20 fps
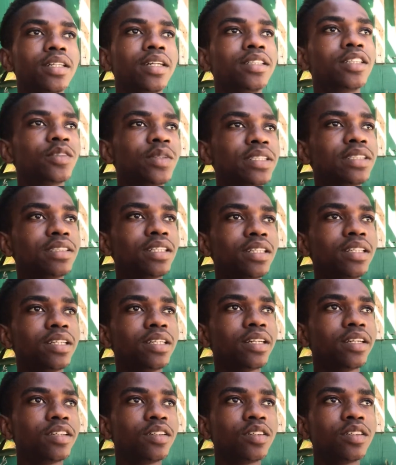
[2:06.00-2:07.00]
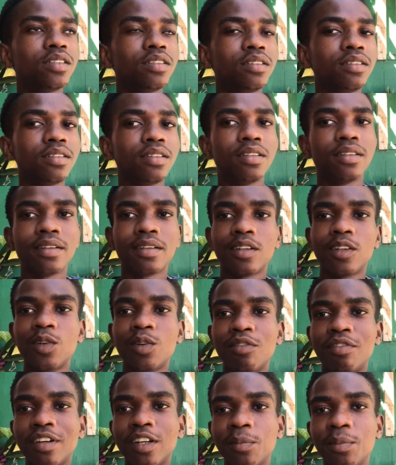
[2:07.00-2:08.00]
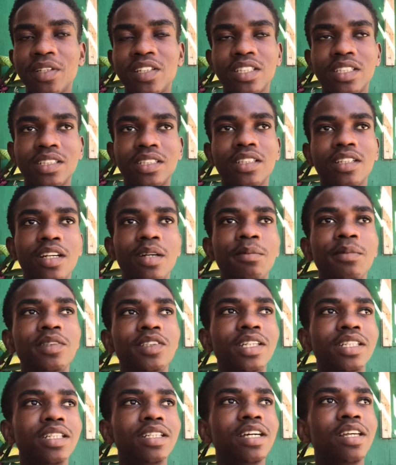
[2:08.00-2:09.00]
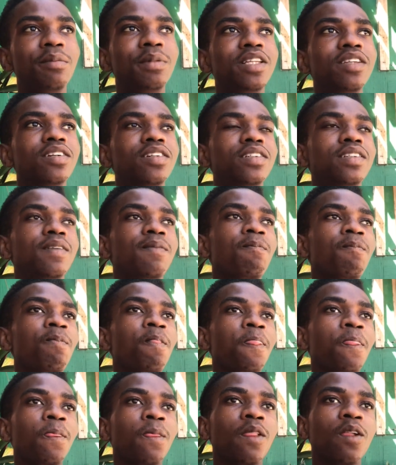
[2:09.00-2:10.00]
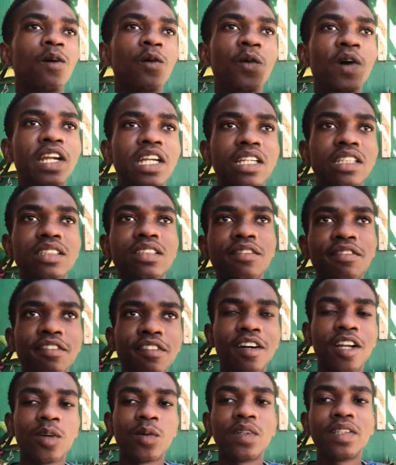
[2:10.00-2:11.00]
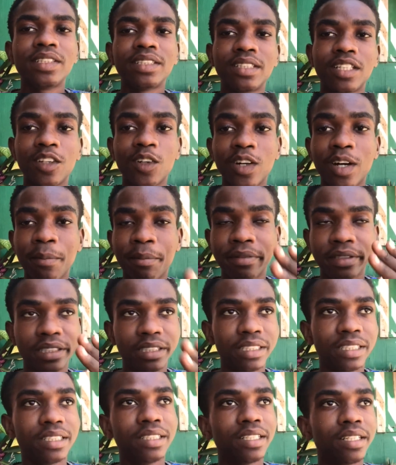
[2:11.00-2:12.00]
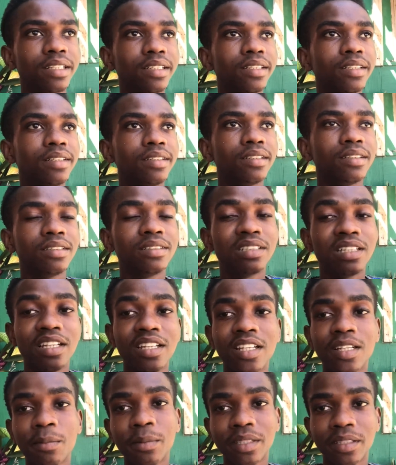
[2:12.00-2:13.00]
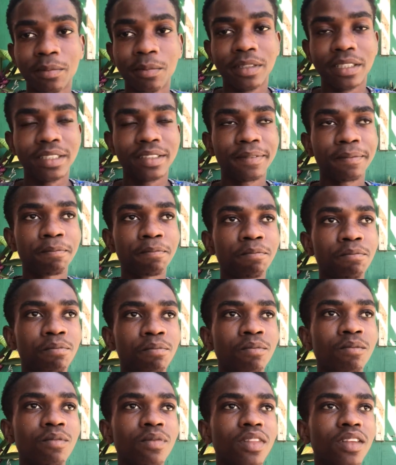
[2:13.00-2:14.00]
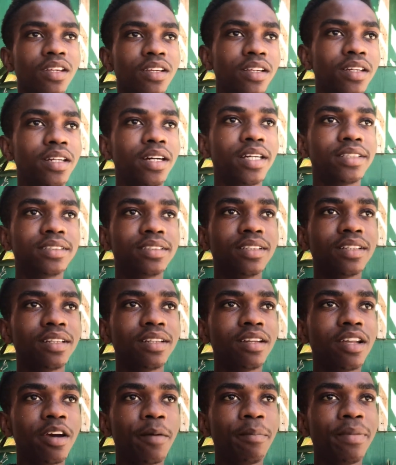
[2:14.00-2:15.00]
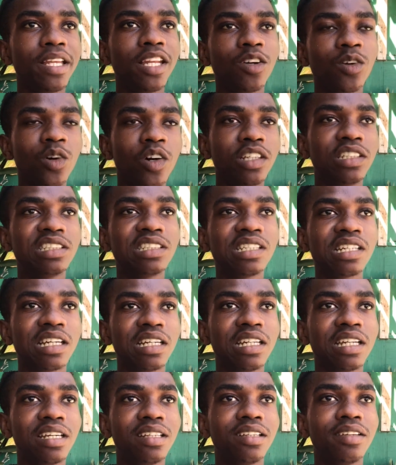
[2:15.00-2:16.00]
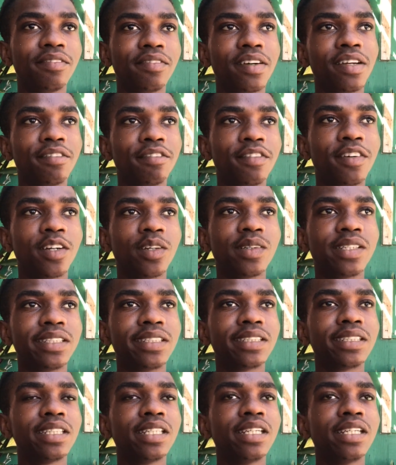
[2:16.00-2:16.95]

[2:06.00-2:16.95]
as I was saying, yeah, you could go follow me on Instagram, try to get me to 100 followers. I'm gonna appreciate that. Yeah, it's a little bit, but yeah, I'm still there below 100, or 95 followers,